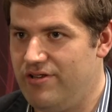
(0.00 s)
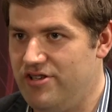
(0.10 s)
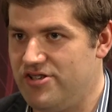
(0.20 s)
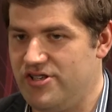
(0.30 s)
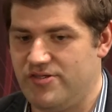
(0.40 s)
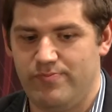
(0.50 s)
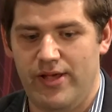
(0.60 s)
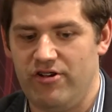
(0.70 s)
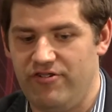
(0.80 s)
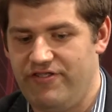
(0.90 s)
it's, it's
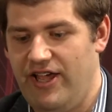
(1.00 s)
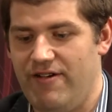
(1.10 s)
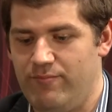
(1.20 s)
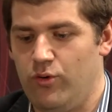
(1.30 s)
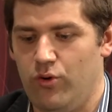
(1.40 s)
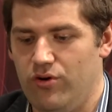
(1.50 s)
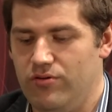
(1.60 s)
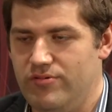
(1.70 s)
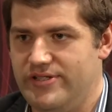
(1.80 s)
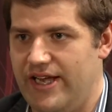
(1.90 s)
better if they have
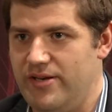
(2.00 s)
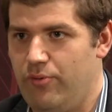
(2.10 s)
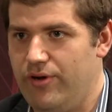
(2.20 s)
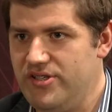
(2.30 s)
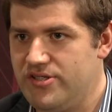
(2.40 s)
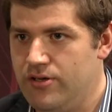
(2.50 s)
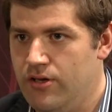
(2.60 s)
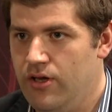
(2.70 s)
more data points.